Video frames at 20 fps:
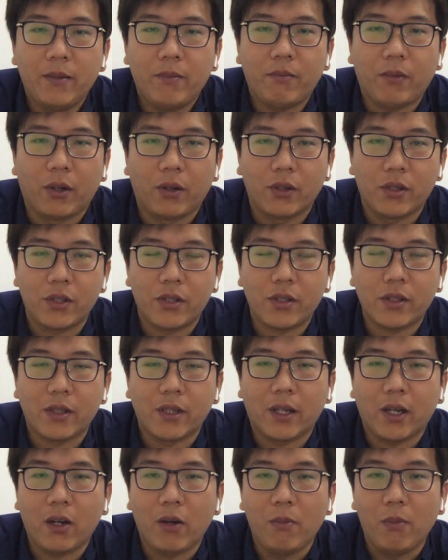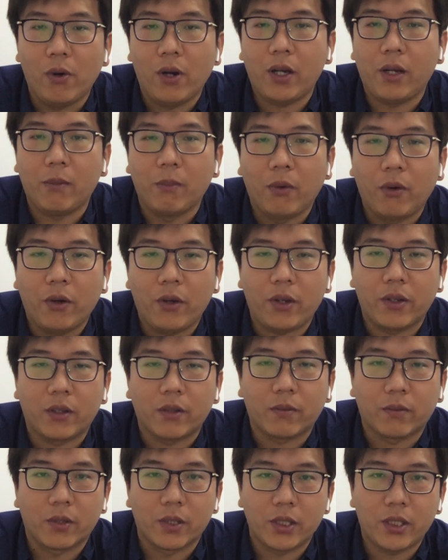because now more and more
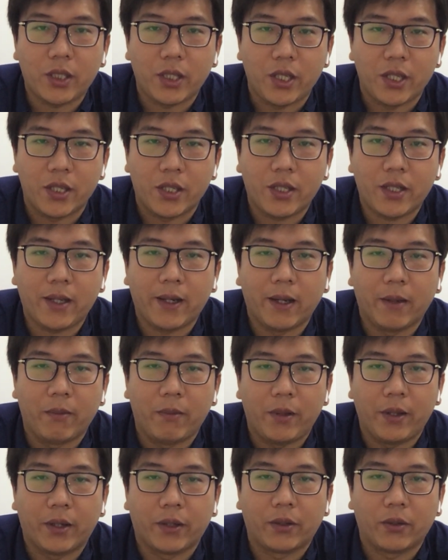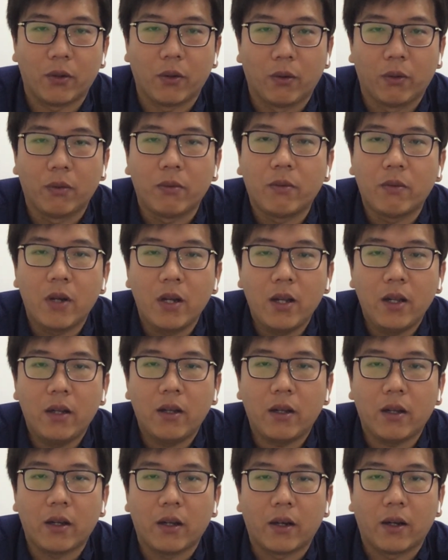universities have their own
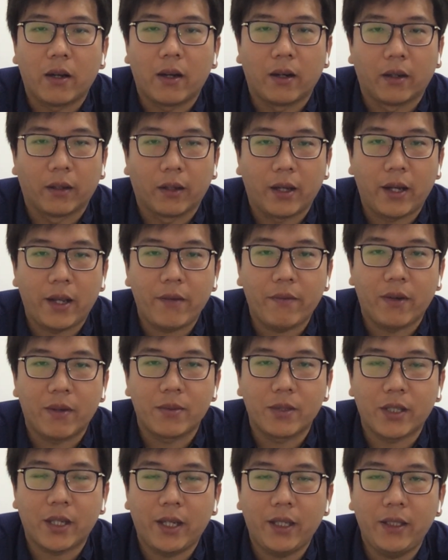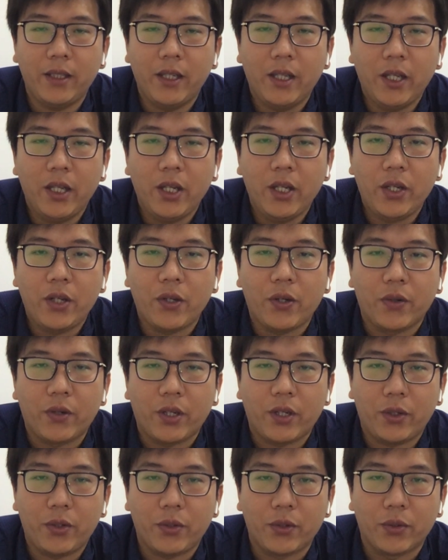online website. you
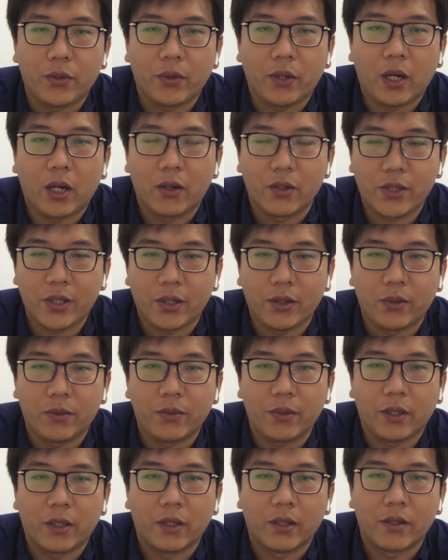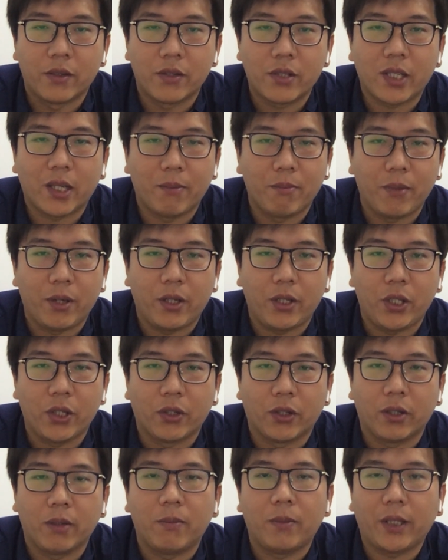need to also submit
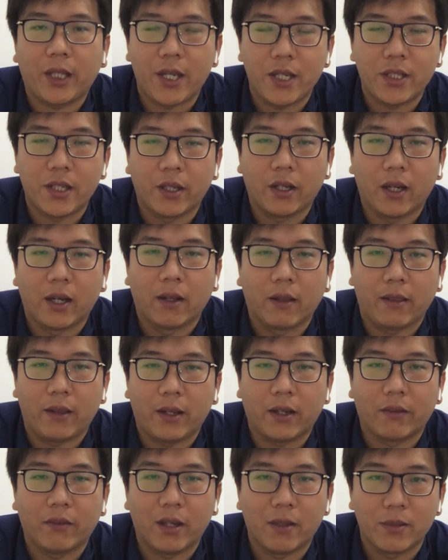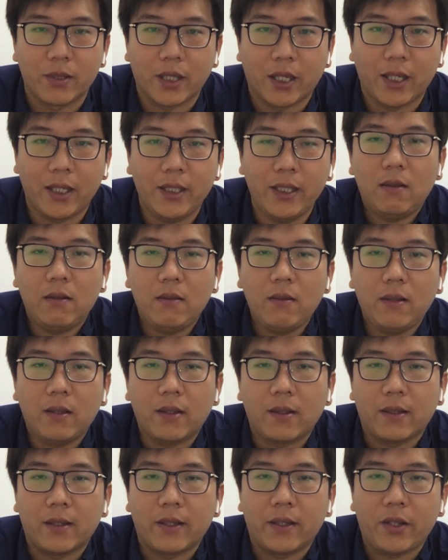your application on their website.
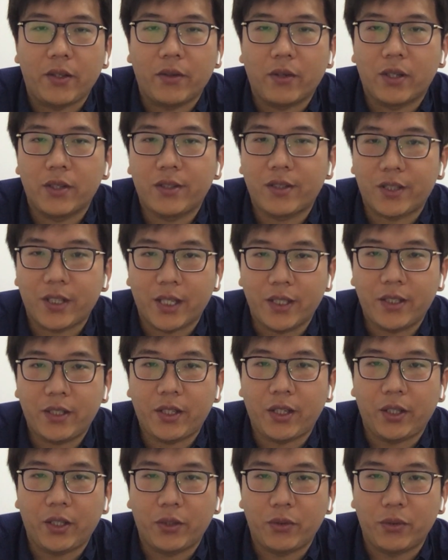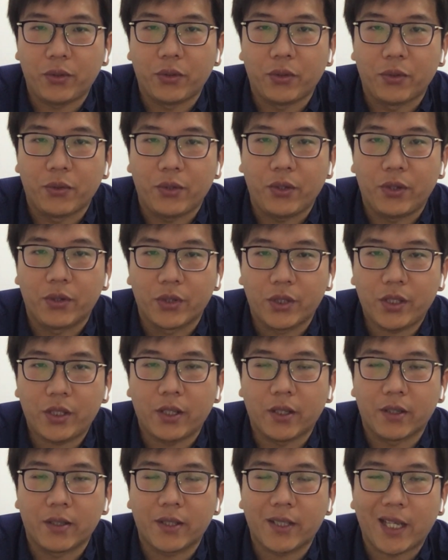And you are suggested to use
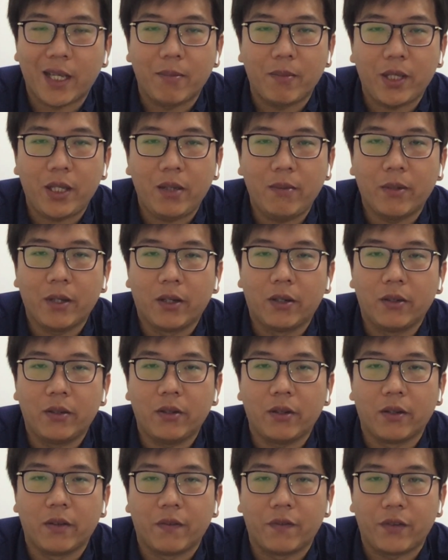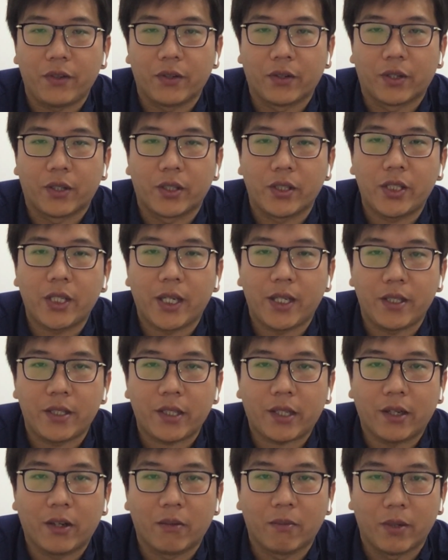the same email of your Chinese
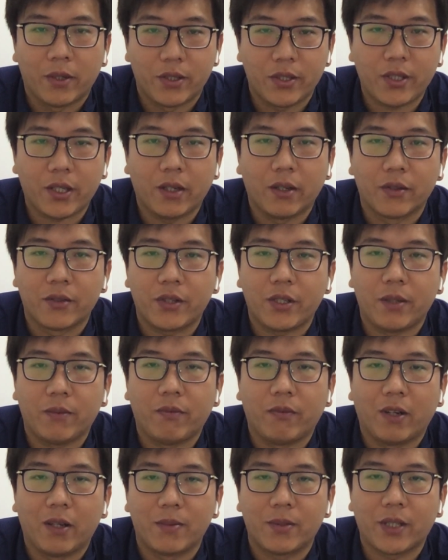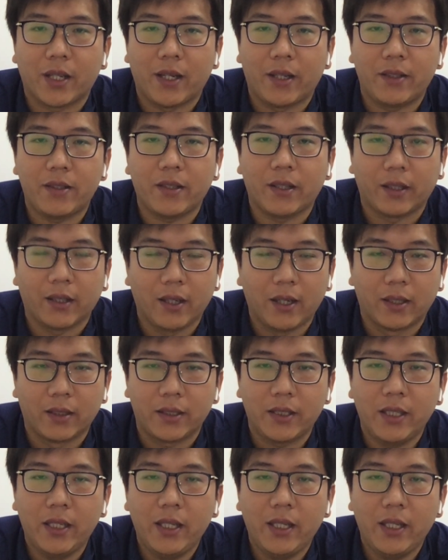government scholarship website account,